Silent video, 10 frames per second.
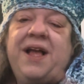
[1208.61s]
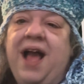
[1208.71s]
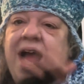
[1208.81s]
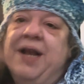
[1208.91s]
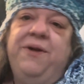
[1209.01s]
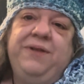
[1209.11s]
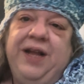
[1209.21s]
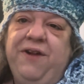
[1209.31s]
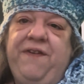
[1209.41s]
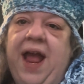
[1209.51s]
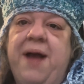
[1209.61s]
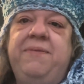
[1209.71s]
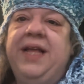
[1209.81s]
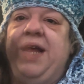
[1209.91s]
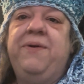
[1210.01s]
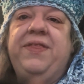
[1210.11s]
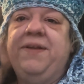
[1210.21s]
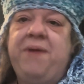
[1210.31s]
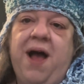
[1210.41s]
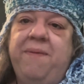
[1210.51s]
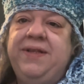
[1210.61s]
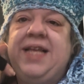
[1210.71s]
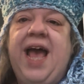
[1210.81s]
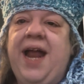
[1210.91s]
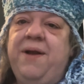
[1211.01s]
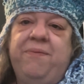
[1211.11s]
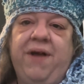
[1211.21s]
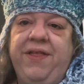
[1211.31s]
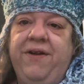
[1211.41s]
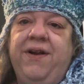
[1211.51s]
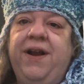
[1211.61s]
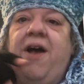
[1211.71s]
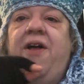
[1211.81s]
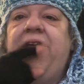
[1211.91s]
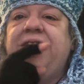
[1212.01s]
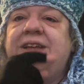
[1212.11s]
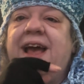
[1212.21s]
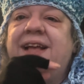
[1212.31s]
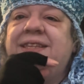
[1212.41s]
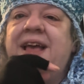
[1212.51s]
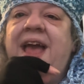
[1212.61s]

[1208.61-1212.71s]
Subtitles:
a nuclear family with a mom and dad and a brother and all that jazz.